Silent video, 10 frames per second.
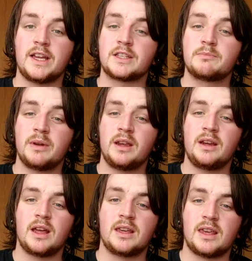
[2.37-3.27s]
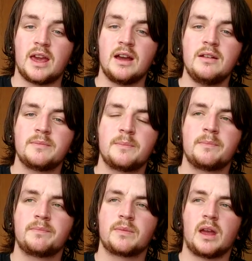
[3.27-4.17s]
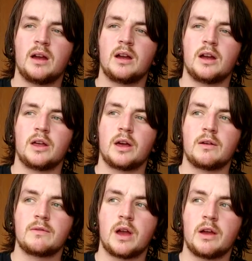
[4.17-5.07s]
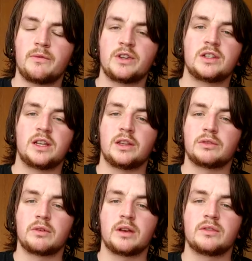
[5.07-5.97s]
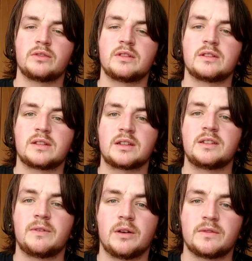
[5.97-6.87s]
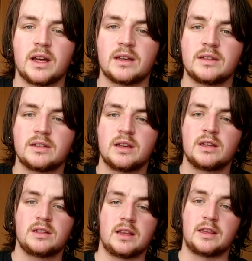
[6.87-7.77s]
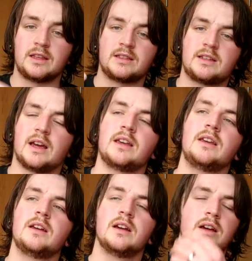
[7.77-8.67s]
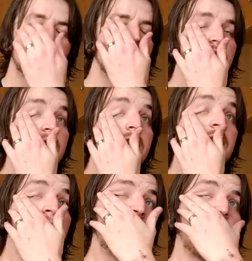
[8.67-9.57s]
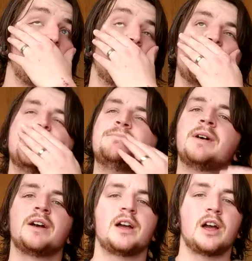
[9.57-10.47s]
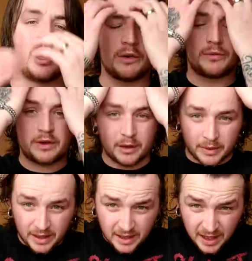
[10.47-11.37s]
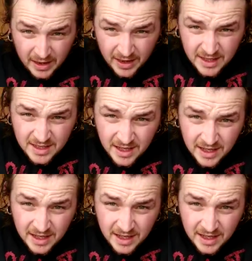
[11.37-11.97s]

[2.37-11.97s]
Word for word: it's been a year, uh, officially 365 days to this day um, of growing this.